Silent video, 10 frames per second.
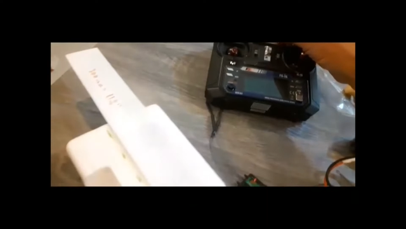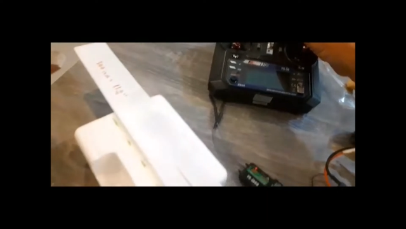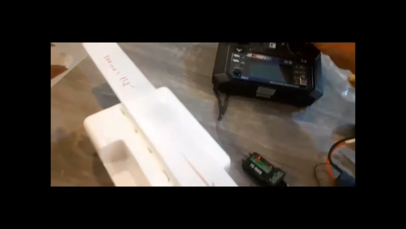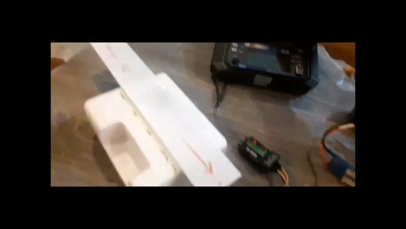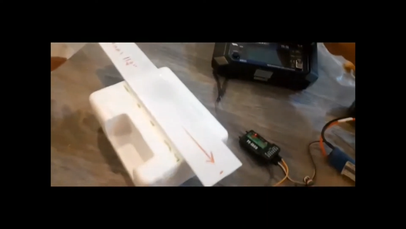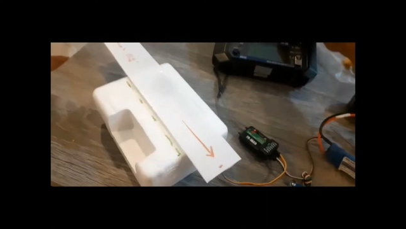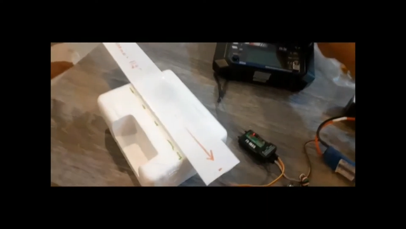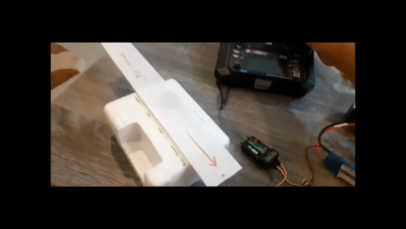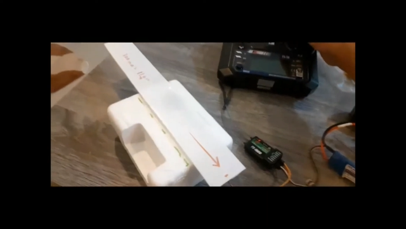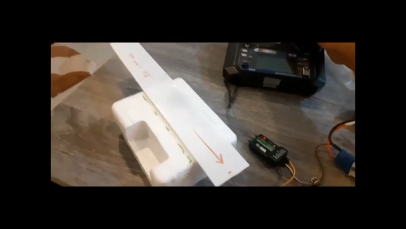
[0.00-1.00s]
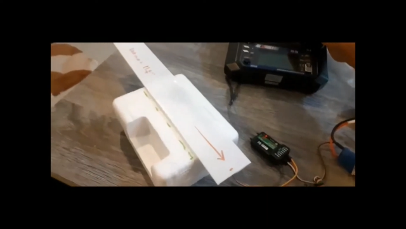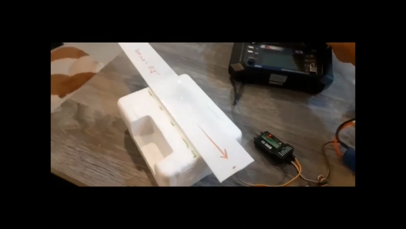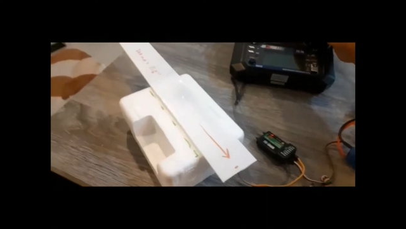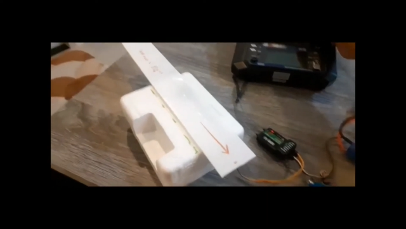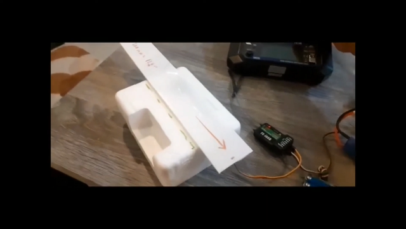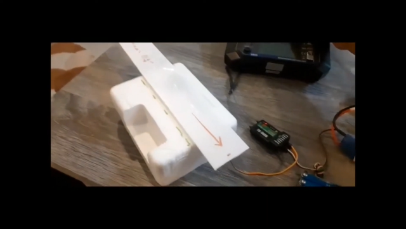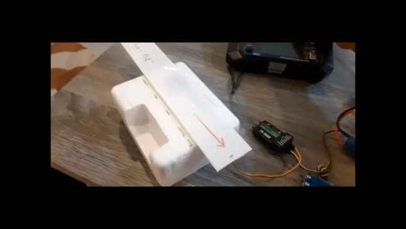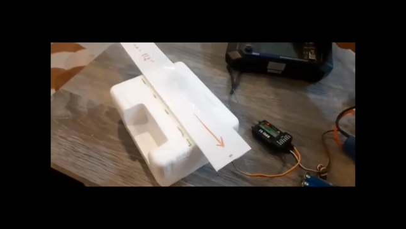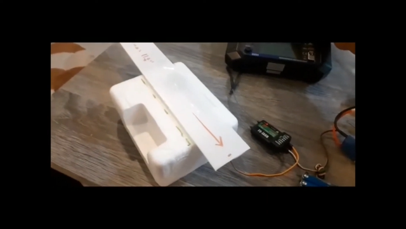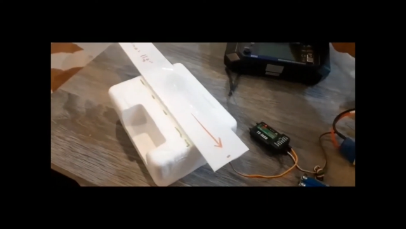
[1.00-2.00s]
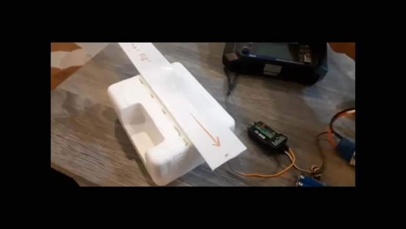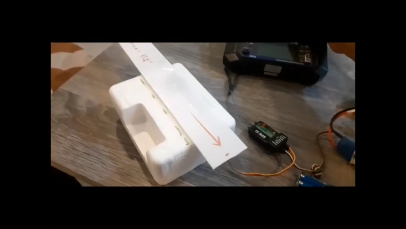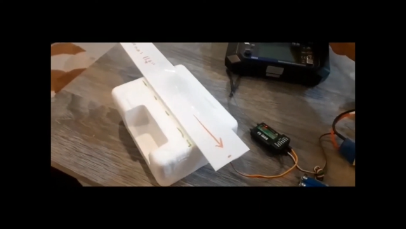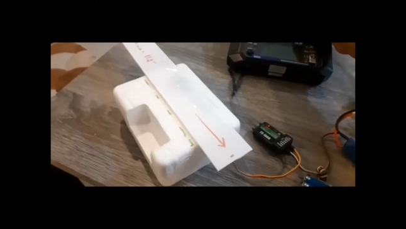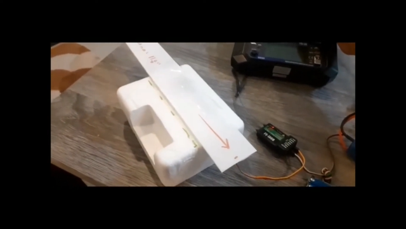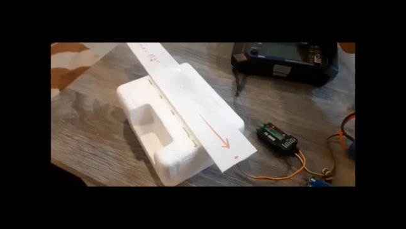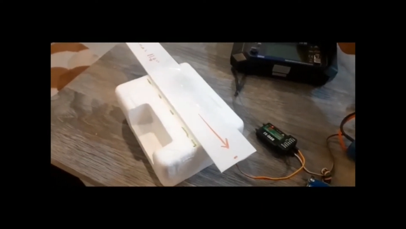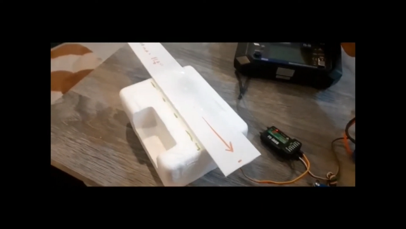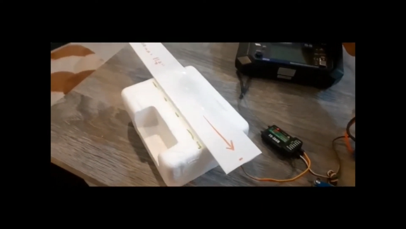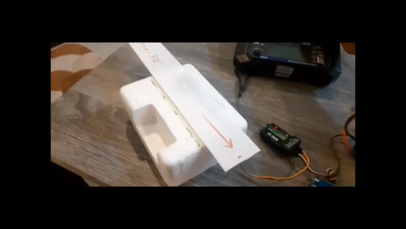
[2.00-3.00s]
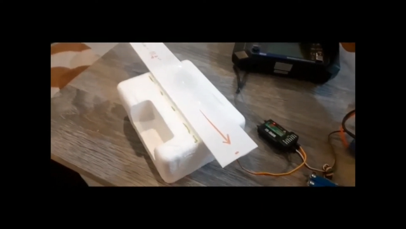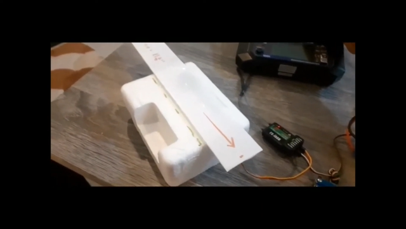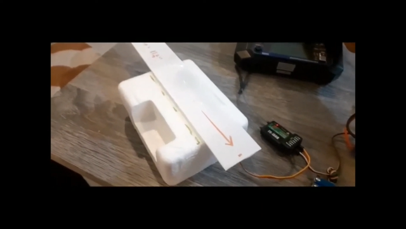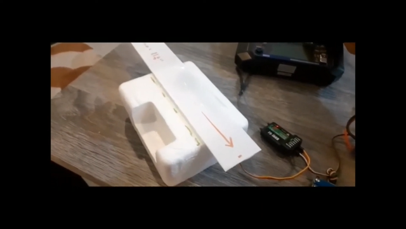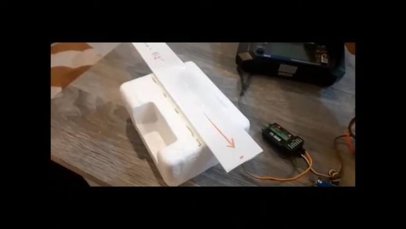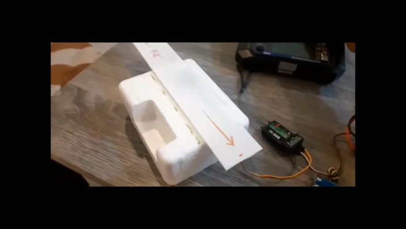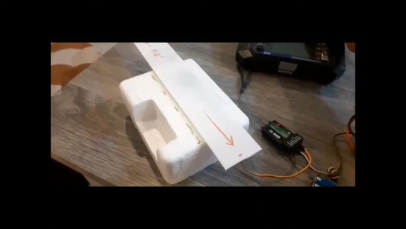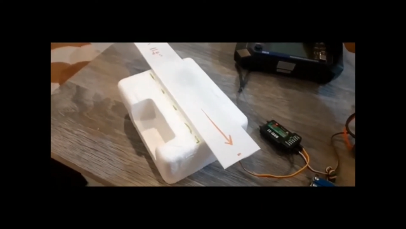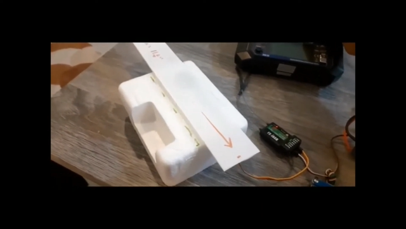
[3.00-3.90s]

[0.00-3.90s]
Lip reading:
Nobody's mouth can be seen.